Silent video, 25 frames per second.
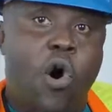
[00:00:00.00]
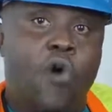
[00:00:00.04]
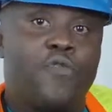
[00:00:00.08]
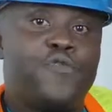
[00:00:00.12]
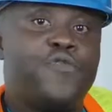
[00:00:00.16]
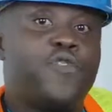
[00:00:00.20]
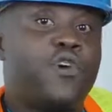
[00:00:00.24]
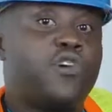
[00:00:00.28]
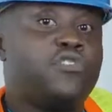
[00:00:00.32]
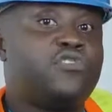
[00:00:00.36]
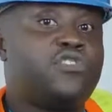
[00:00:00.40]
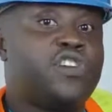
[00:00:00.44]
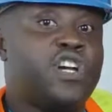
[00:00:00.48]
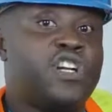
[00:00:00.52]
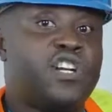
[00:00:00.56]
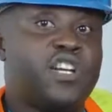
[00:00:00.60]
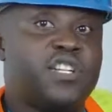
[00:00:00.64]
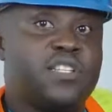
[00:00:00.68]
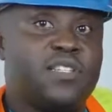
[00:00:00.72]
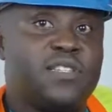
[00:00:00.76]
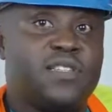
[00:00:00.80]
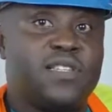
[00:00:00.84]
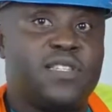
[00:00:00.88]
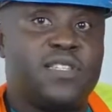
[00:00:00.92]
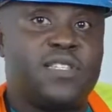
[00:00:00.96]
of your
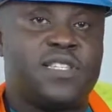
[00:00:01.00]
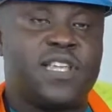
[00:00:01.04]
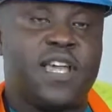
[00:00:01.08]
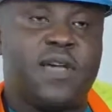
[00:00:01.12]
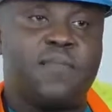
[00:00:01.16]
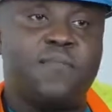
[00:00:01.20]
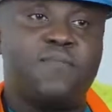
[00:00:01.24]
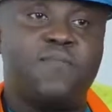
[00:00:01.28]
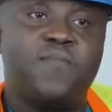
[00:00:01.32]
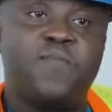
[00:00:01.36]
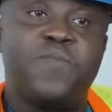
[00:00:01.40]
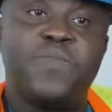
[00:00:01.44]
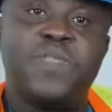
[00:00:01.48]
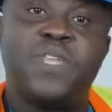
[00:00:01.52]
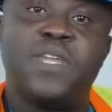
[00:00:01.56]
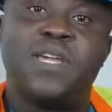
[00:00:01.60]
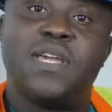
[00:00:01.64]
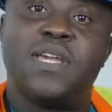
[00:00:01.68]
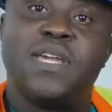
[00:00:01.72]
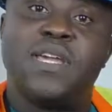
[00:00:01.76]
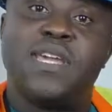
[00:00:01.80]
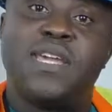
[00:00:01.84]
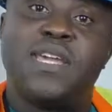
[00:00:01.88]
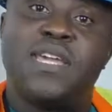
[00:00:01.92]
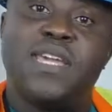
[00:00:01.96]
drainage system
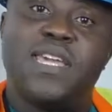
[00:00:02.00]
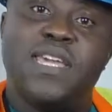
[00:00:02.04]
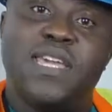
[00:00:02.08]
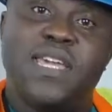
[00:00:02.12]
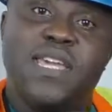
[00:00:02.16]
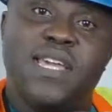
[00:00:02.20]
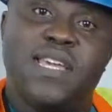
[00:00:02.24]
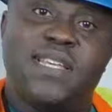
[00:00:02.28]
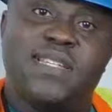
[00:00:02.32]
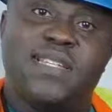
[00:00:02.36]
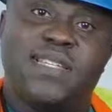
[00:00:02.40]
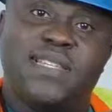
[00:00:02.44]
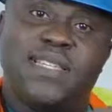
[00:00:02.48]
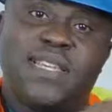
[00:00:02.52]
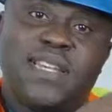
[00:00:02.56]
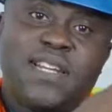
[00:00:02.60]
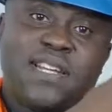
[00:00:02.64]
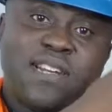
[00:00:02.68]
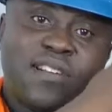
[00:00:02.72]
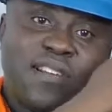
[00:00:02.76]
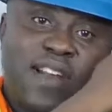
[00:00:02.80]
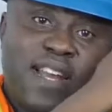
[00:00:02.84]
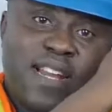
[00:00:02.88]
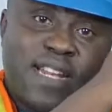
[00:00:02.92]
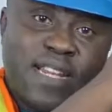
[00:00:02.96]
is the
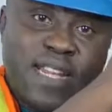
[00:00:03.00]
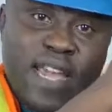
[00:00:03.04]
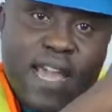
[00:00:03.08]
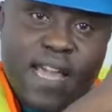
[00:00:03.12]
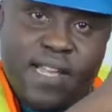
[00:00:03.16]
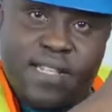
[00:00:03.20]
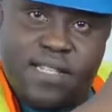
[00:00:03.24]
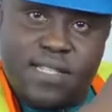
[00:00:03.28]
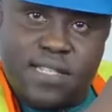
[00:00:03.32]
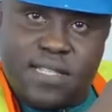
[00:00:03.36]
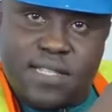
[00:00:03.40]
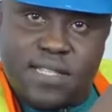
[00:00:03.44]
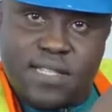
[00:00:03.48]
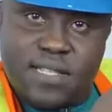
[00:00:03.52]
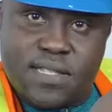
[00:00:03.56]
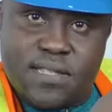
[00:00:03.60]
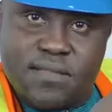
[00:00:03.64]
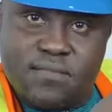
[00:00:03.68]
gradient